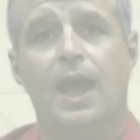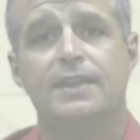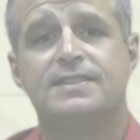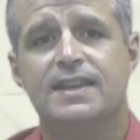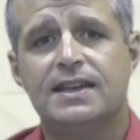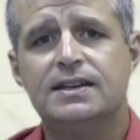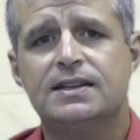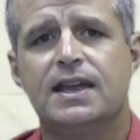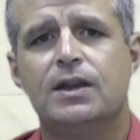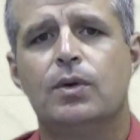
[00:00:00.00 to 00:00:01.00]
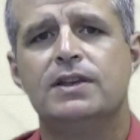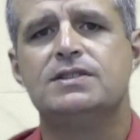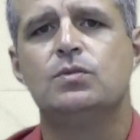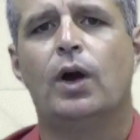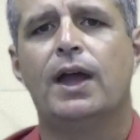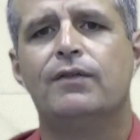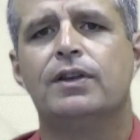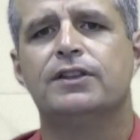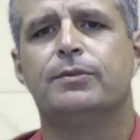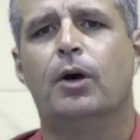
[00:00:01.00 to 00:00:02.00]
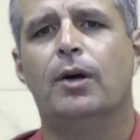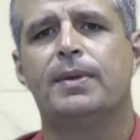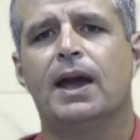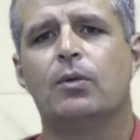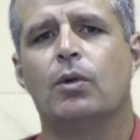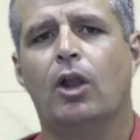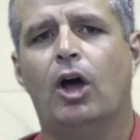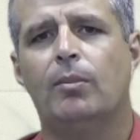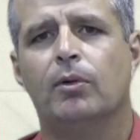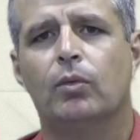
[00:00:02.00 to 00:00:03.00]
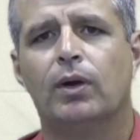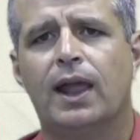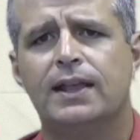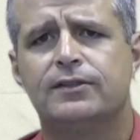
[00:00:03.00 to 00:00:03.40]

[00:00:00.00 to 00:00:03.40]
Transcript: A second key reason why evidence might be unreliable relates